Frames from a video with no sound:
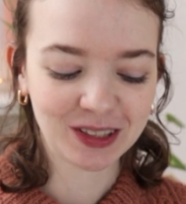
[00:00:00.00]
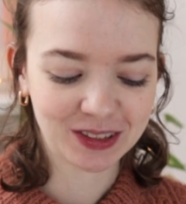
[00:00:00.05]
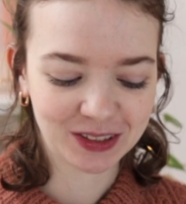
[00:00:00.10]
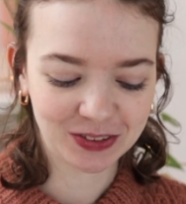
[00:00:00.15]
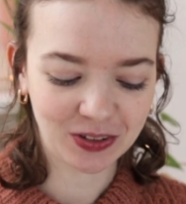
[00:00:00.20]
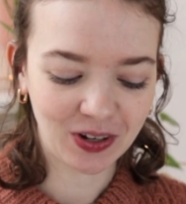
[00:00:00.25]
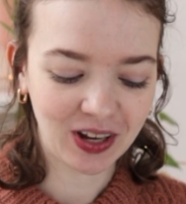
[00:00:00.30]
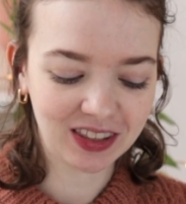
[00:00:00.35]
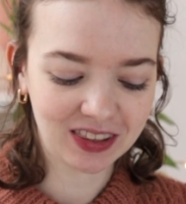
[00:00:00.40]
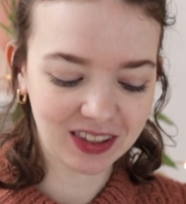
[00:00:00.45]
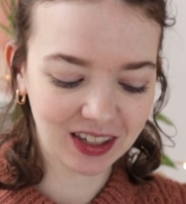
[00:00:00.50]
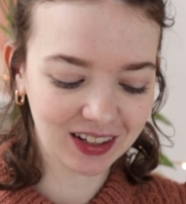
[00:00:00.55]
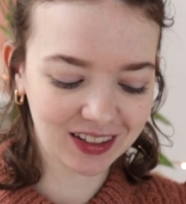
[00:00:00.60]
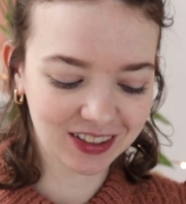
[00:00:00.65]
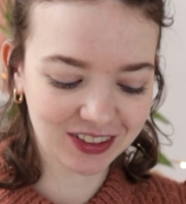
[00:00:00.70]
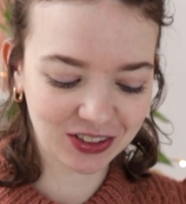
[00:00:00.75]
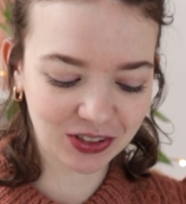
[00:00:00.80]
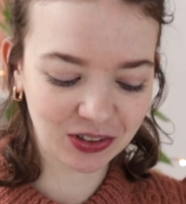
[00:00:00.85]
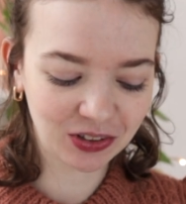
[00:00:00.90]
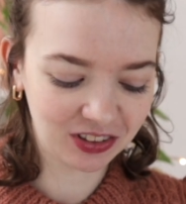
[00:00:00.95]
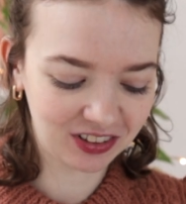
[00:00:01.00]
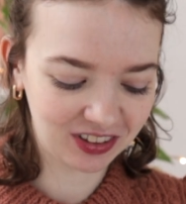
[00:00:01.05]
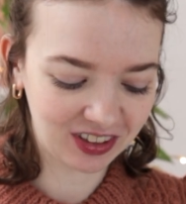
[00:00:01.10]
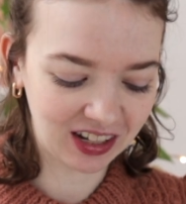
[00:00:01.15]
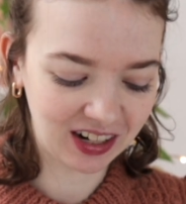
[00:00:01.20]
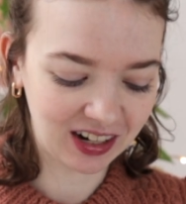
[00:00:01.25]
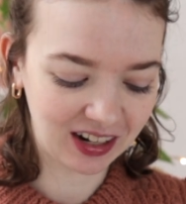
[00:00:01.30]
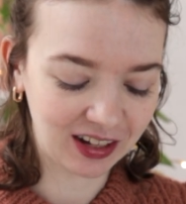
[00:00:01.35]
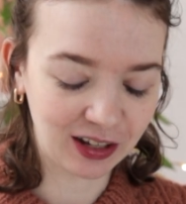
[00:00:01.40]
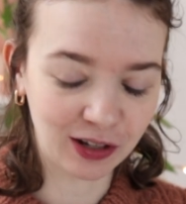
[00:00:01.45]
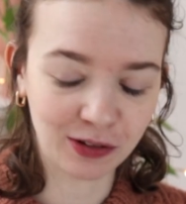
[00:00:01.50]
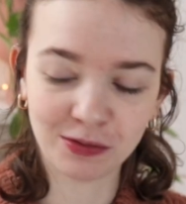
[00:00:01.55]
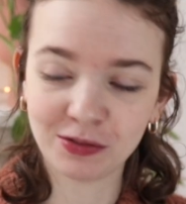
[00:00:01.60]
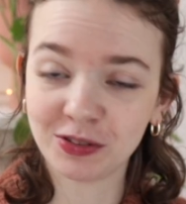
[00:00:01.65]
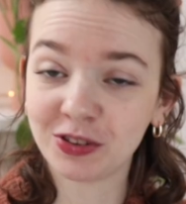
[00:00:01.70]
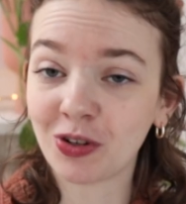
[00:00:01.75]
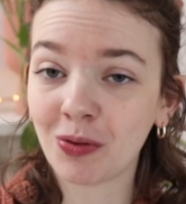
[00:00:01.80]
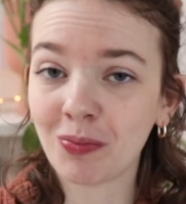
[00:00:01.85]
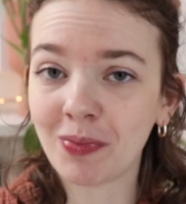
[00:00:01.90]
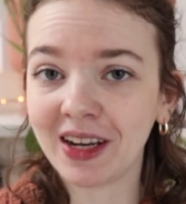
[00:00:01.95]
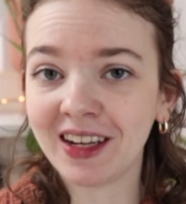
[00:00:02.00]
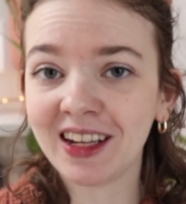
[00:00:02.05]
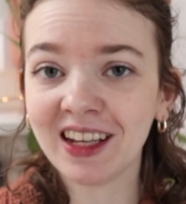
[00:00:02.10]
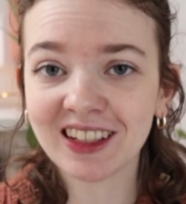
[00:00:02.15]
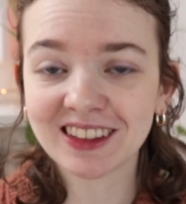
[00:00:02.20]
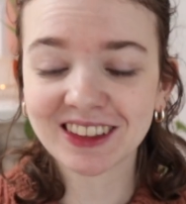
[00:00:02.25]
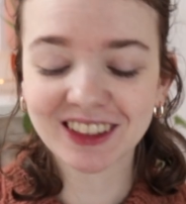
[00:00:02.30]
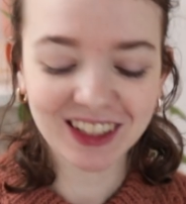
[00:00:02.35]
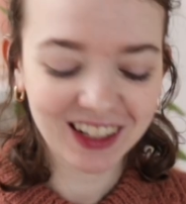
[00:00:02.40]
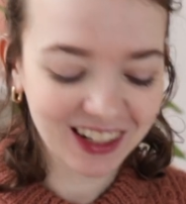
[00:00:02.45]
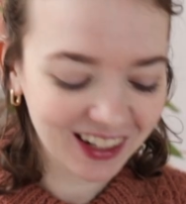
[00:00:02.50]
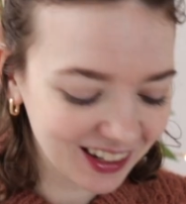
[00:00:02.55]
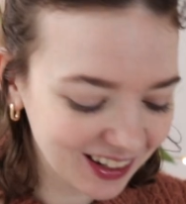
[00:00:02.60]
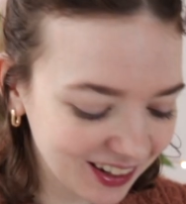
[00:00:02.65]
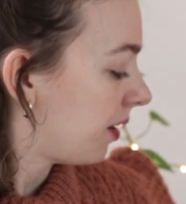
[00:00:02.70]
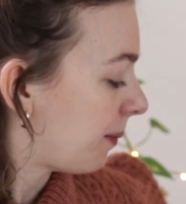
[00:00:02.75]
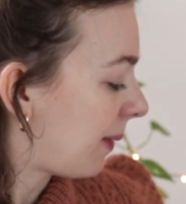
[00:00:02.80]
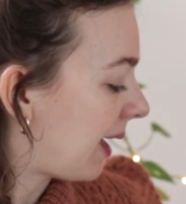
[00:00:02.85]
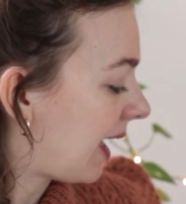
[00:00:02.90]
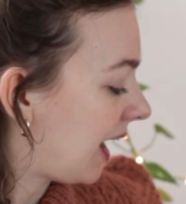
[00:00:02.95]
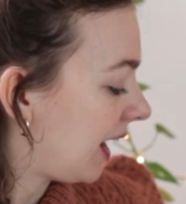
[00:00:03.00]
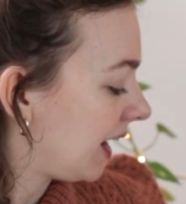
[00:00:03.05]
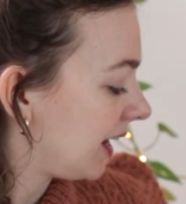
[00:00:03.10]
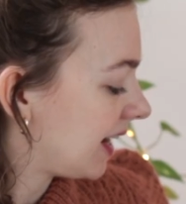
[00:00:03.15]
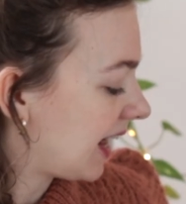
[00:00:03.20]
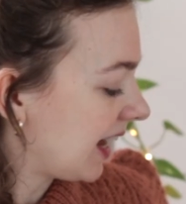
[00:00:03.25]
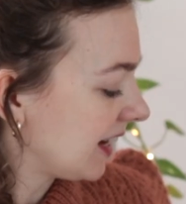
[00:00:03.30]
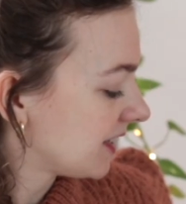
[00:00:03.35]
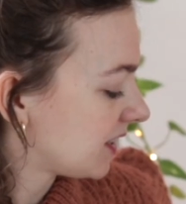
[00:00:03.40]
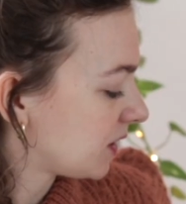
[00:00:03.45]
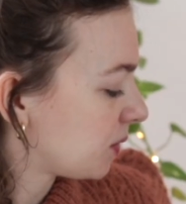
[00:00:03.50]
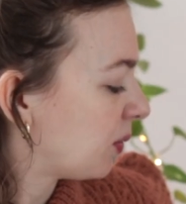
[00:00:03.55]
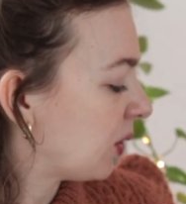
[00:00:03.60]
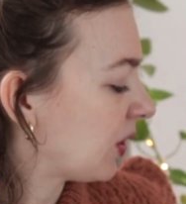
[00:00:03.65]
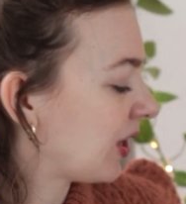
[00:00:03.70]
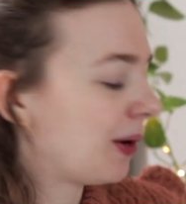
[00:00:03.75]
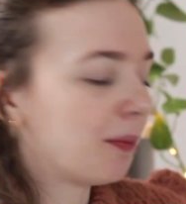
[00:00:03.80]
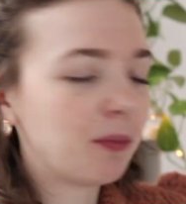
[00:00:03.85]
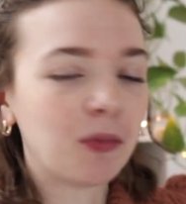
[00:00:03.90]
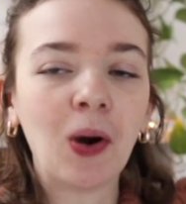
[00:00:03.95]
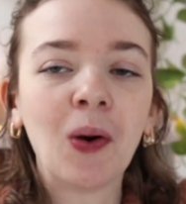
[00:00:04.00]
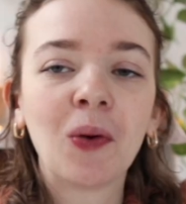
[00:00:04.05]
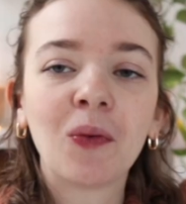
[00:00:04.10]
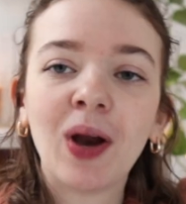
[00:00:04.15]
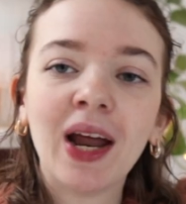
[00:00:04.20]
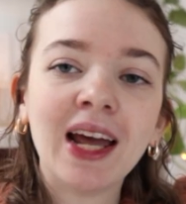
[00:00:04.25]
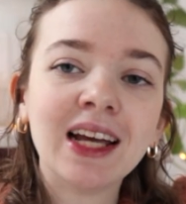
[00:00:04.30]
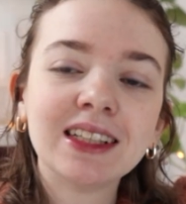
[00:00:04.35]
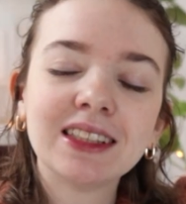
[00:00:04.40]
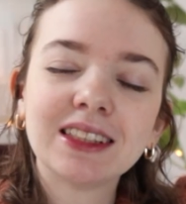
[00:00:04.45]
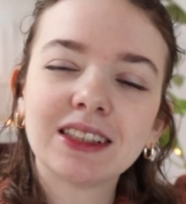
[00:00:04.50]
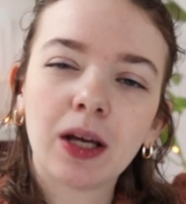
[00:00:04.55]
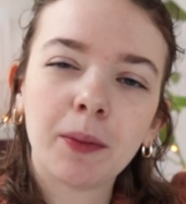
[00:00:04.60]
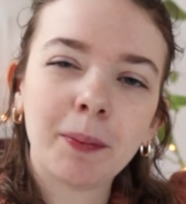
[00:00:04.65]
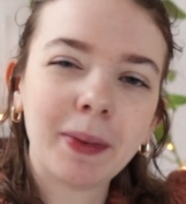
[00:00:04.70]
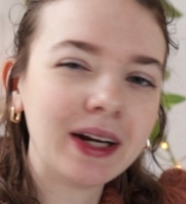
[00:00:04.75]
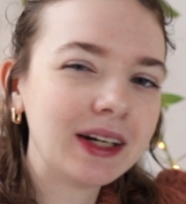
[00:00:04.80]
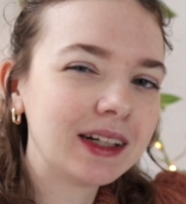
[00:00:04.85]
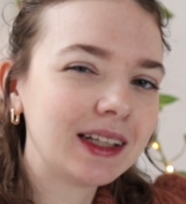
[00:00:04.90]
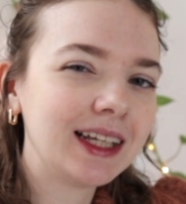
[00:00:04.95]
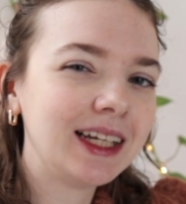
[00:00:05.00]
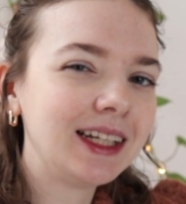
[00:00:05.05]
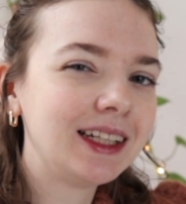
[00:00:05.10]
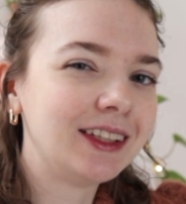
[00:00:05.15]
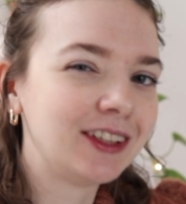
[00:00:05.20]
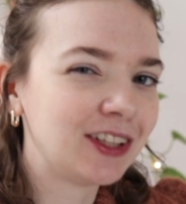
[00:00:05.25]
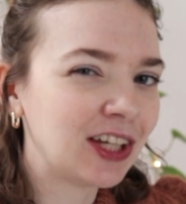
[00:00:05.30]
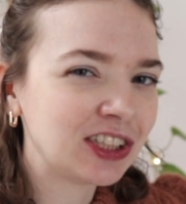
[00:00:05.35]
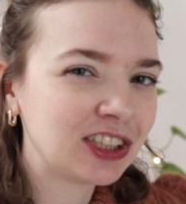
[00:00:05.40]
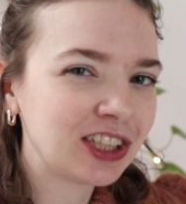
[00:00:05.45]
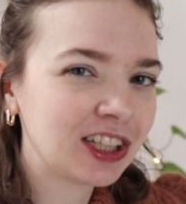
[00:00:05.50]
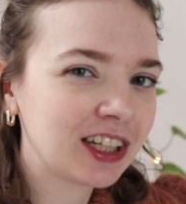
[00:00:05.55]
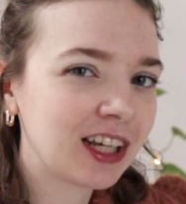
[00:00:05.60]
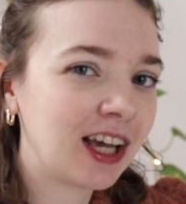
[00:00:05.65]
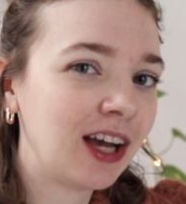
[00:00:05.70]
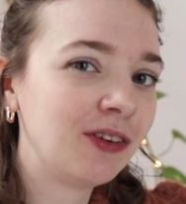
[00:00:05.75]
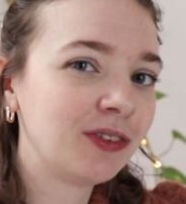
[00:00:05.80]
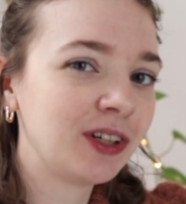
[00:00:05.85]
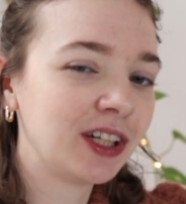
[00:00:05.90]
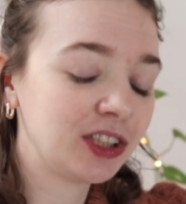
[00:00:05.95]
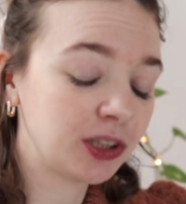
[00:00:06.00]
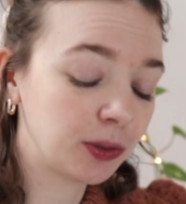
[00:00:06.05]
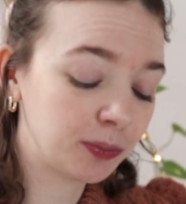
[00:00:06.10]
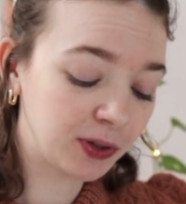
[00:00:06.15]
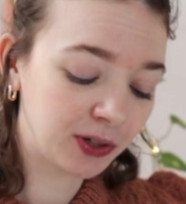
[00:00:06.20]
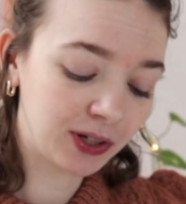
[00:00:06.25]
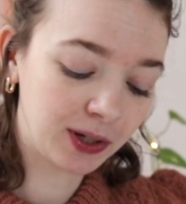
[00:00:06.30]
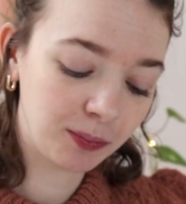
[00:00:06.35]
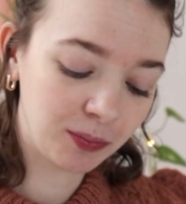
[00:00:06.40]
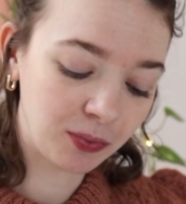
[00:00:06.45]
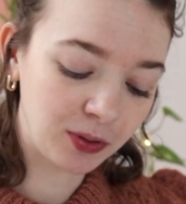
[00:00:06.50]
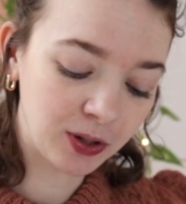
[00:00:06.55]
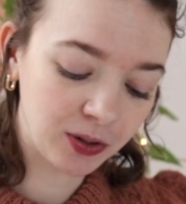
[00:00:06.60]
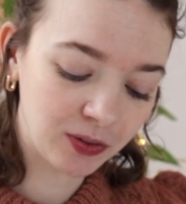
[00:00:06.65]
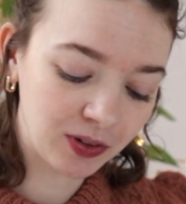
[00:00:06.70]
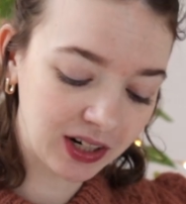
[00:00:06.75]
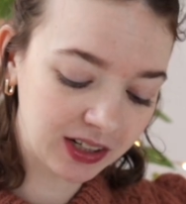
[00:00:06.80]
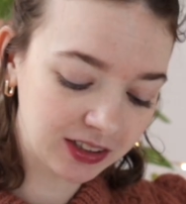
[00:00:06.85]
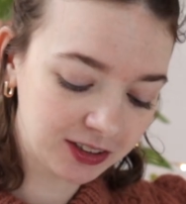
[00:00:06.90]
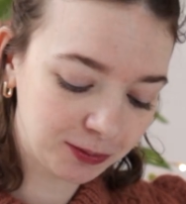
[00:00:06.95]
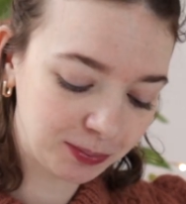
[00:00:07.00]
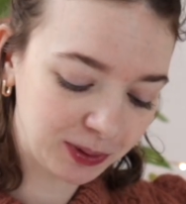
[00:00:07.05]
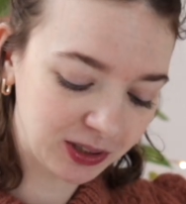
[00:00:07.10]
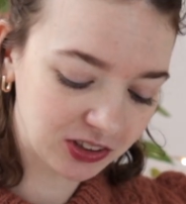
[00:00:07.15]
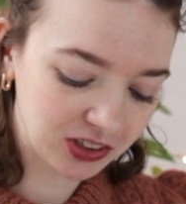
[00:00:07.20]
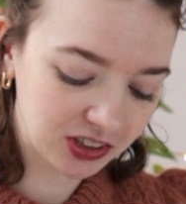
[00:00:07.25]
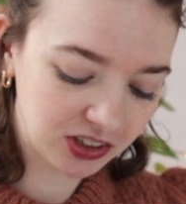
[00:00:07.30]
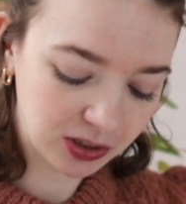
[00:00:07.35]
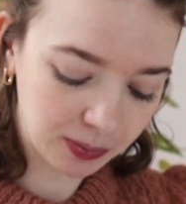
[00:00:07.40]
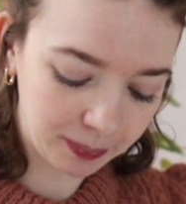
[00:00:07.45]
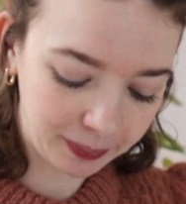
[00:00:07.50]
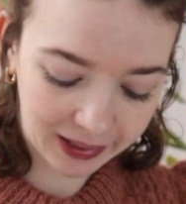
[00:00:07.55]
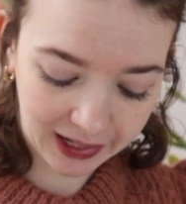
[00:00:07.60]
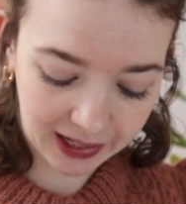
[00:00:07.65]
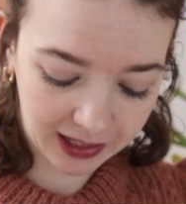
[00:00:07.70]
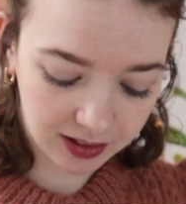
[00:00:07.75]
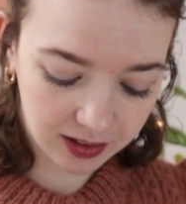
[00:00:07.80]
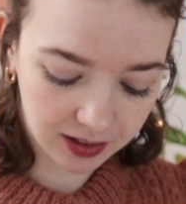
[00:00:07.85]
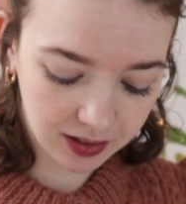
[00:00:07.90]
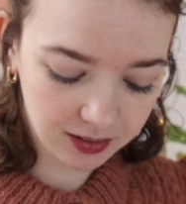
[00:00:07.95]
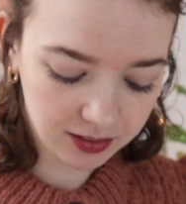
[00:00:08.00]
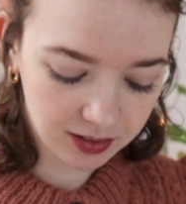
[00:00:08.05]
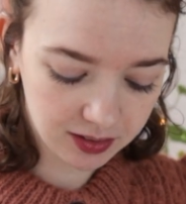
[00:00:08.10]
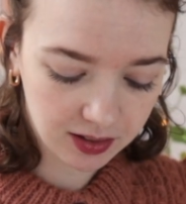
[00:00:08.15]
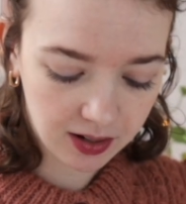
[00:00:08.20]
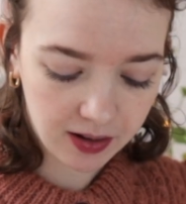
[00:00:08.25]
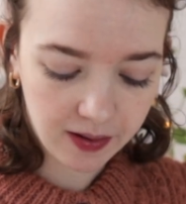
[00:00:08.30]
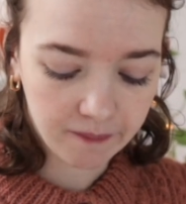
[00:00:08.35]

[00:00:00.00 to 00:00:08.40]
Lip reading: So I think it's good that I have so many actually. My next work in progress apparently doesn't count as a work in progress because it's a blanket.